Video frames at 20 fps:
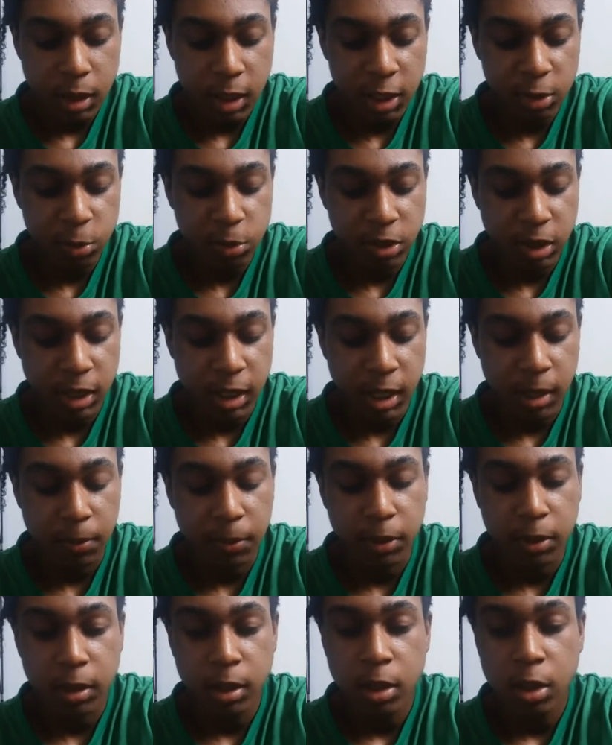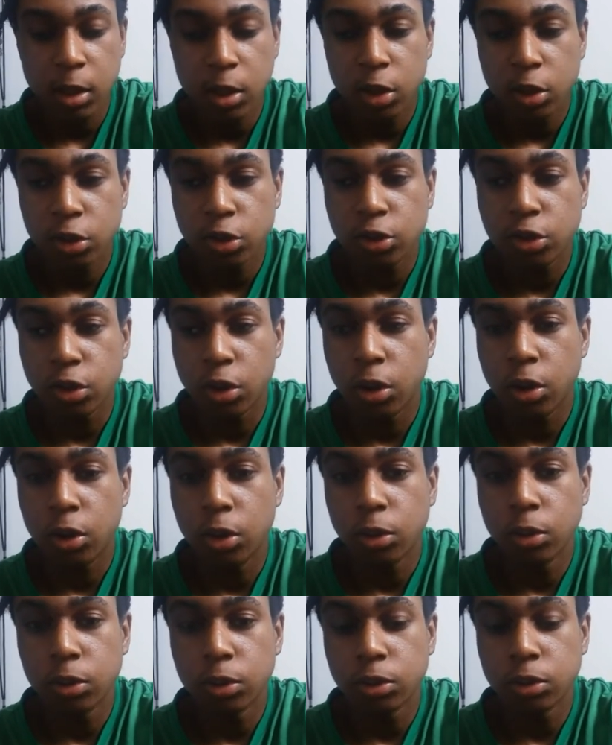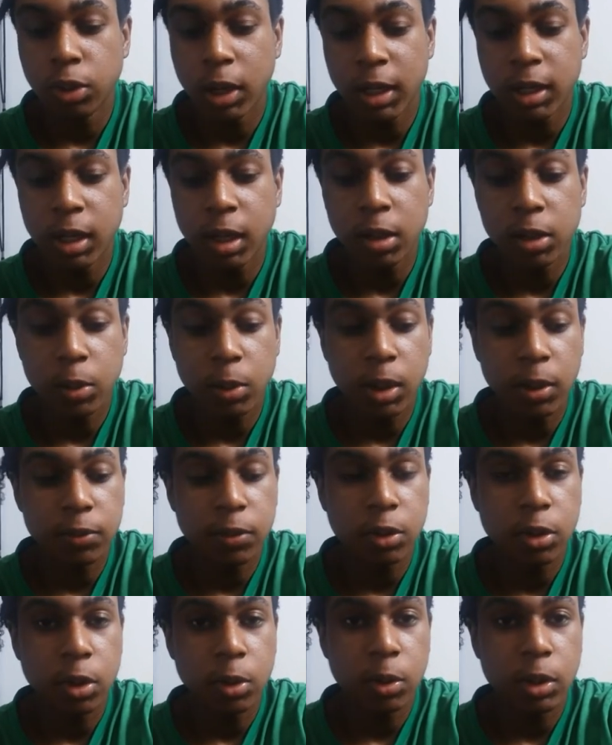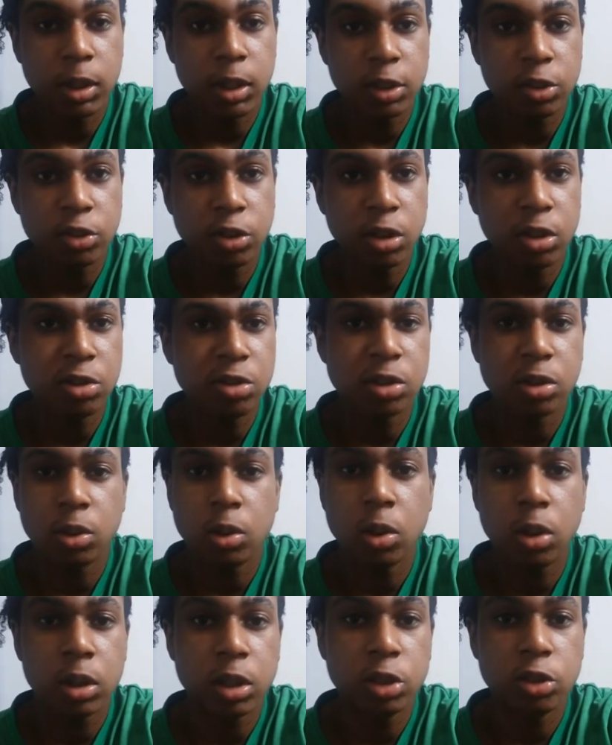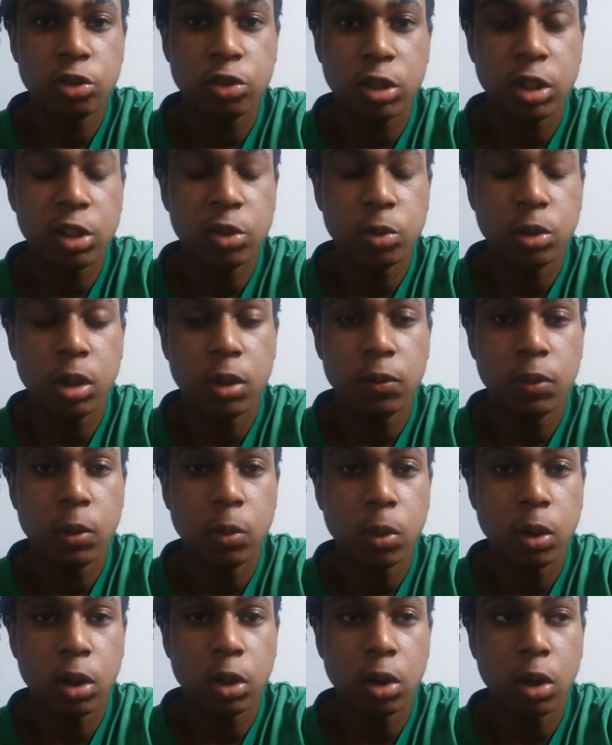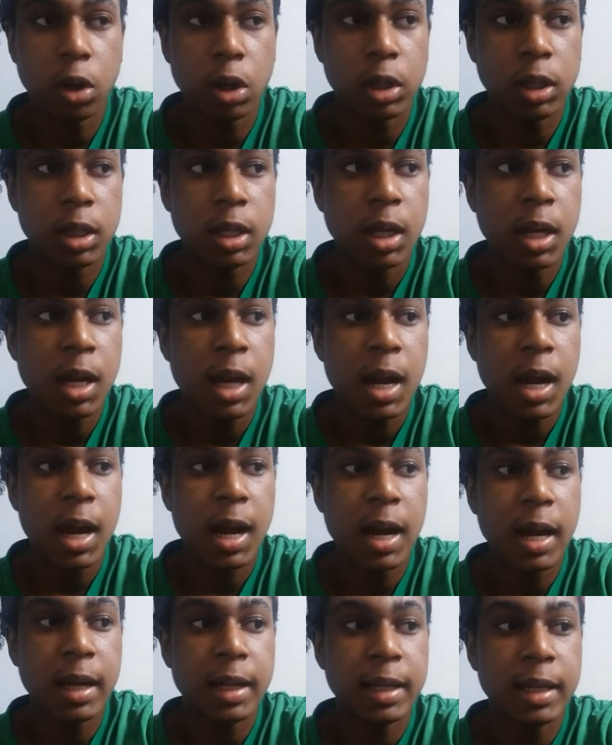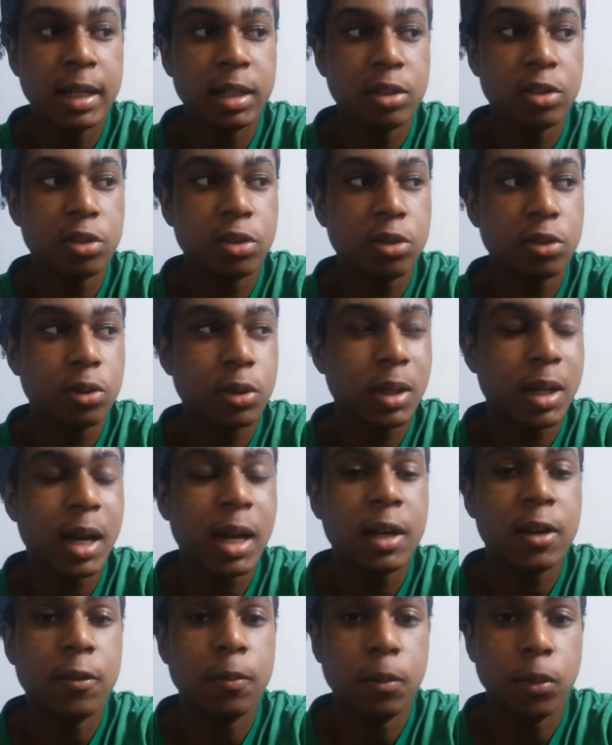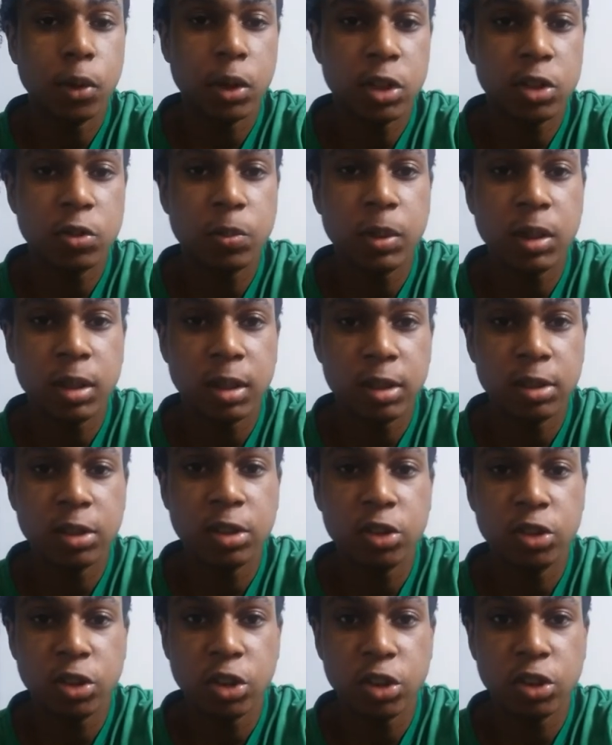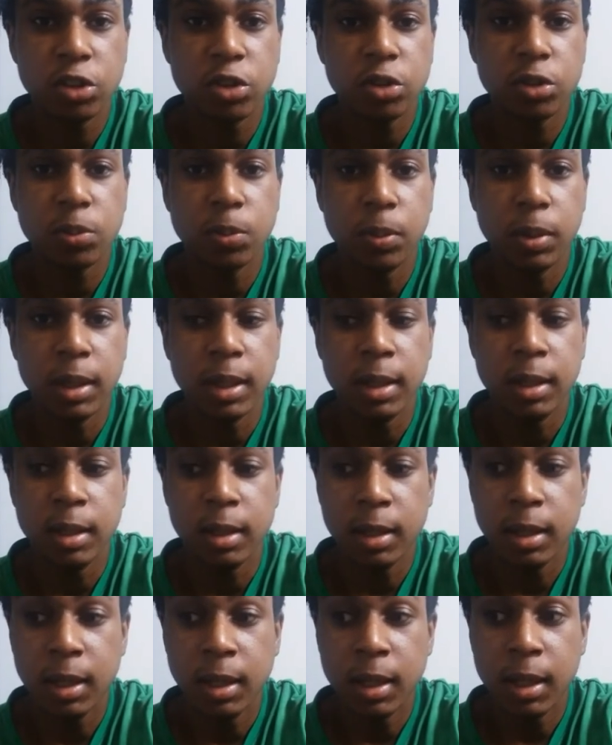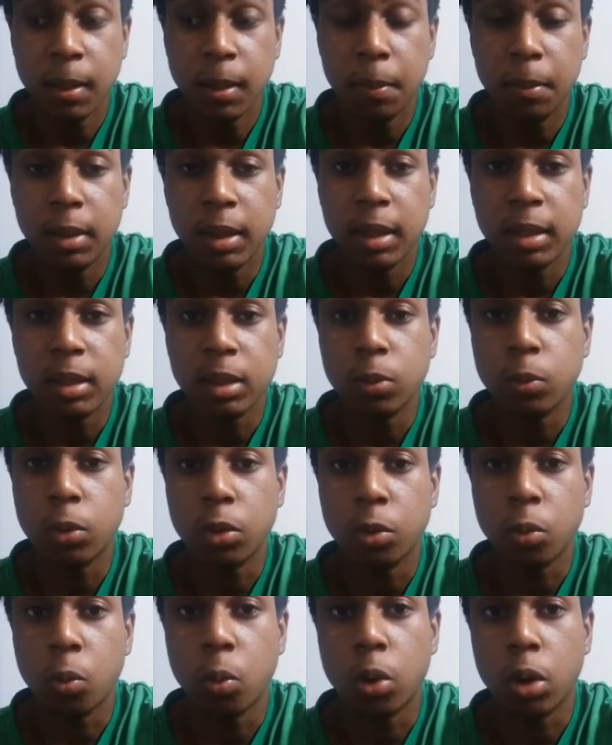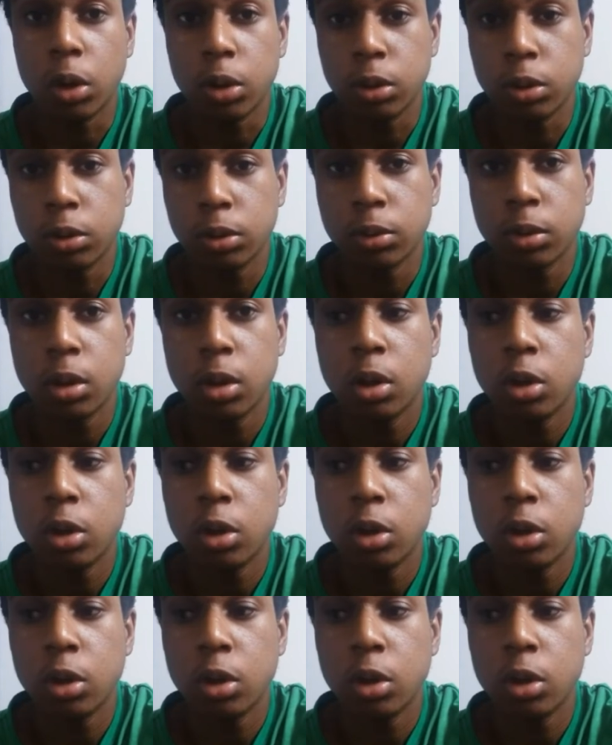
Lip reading: here's what's gonna happen. So right now you have the coconut chunks or the coconut shreds, whatever you want to call it, and it's kind of moist because it's just been blended with water.